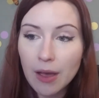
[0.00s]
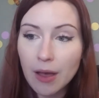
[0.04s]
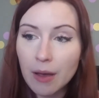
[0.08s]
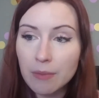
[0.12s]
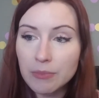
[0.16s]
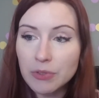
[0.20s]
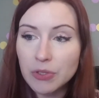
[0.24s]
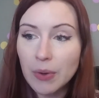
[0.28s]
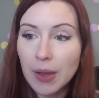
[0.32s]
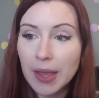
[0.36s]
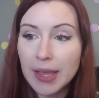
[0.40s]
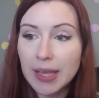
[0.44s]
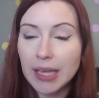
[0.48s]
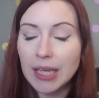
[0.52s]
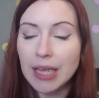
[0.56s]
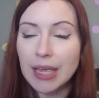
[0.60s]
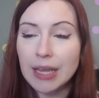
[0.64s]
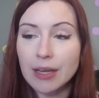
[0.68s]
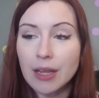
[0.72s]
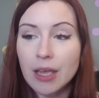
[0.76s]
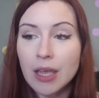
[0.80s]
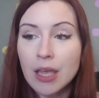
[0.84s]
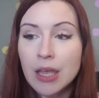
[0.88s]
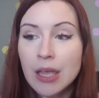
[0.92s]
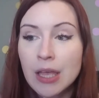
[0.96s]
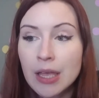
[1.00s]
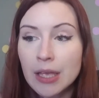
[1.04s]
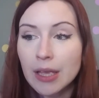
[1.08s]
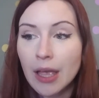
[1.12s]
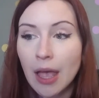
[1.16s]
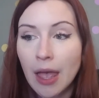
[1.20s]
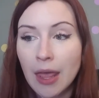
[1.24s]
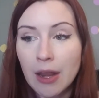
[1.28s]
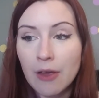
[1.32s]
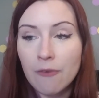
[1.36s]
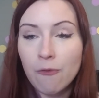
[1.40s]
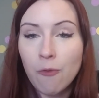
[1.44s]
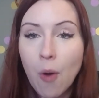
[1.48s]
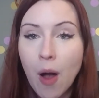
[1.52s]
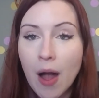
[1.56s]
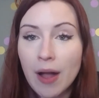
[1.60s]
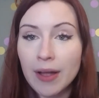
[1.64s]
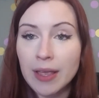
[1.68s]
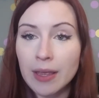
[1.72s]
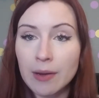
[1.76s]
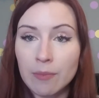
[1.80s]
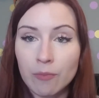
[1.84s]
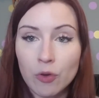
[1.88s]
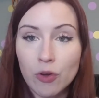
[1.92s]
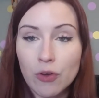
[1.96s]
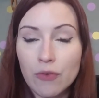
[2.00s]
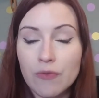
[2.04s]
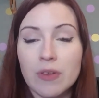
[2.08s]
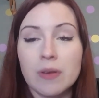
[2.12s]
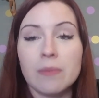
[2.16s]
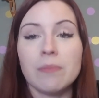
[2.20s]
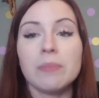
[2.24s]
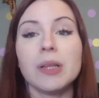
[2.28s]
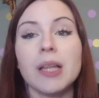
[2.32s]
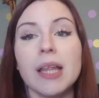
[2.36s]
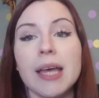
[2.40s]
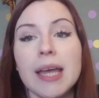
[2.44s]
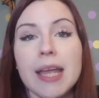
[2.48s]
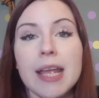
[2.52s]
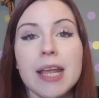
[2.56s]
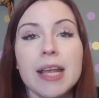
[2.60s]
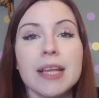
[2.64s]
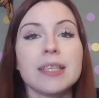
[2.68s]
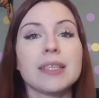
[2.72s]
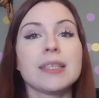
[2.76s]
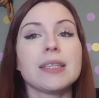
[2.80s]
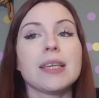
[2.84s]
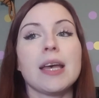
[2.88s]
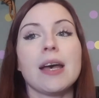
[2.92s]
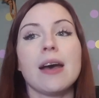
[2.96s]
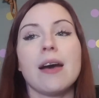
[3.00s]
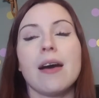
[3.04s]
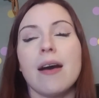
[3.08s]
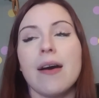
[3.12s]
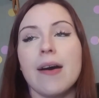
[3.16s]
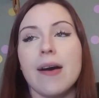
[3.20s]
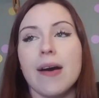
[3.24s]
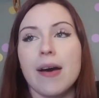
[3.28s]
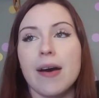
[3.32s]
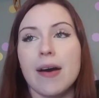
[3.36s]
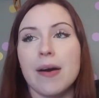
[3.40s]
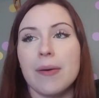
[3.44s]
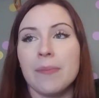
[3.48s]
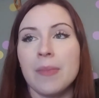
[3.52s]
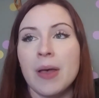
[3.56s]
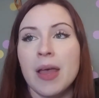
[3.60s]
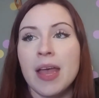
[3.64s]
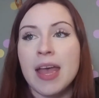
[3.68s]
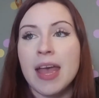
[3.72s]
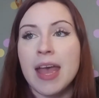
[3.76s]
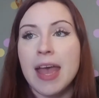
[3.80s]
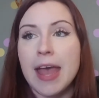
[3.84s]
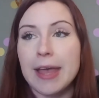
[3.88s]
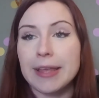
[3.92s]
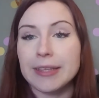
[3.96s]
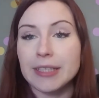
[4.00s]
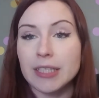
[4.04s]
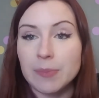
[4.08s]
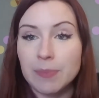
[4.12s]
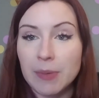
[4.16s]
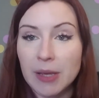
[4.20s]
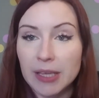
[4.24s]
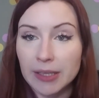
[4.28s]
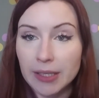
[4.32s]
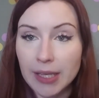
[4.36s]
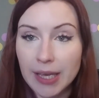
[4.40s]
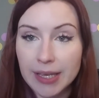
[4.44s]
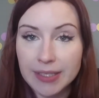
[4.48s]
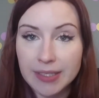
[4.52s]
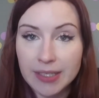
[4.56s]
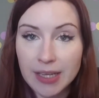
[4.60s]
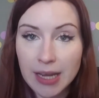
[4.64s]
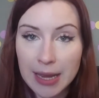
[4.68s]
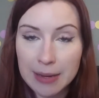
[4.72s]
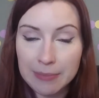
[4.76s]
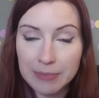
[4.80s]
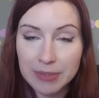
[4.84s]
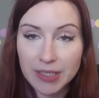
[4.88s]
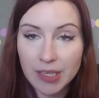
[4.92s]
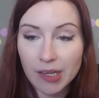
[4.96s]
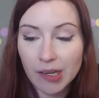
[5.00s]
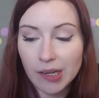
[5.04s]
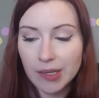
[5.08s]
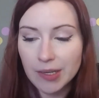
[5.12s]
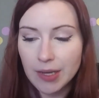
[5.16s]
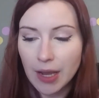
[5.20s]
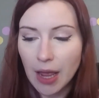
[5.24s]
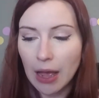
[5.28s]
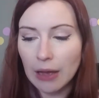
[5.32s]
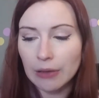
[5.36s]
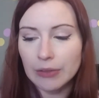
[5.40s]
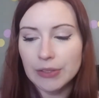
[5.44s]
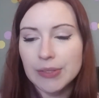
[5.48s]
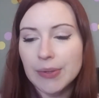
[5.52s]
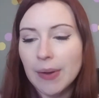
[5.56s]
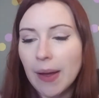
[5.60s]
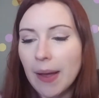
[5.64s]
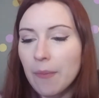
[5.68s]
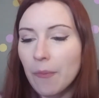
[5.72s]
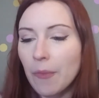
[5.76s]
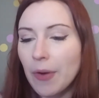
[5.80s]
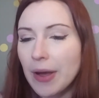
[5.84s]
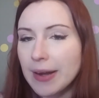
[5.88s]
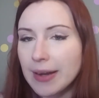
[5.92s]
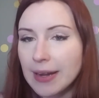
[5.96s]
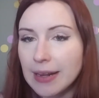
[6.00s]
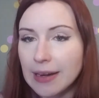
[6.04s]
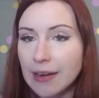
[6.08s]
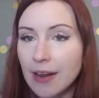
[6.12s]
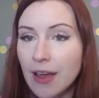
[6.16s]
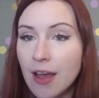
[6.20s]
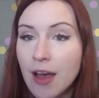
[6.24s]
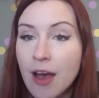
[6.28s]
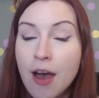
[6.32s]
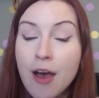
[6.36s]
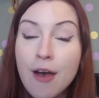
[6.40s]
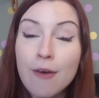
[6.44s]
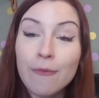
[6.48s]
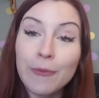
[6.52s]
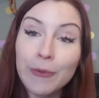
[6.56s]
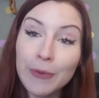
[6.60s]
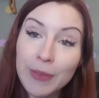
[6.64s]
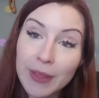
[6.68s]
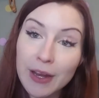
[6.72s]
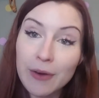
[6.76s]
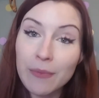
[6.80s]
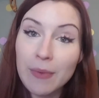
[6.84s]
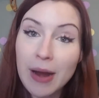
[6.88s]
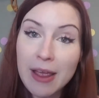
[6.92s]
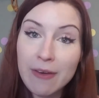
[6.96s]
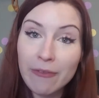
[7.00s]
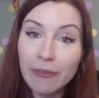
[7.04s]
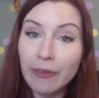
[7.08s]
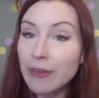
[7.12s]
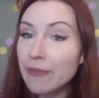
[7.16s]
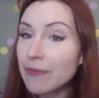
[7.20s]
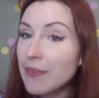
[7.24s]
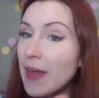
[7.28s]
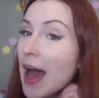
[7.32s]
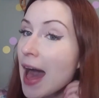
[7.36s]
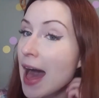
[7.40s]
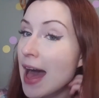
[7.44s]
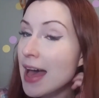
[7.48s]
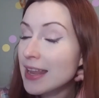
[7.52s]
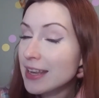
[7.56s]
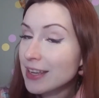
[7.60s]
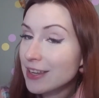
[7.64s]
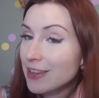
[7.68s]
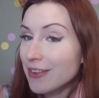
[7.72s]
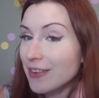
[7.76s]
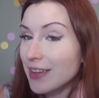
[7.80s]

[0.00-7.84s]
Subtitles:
So I can kind of walk and move in place and spend less time sitting down. So I'm waiting for the arrival of that, and you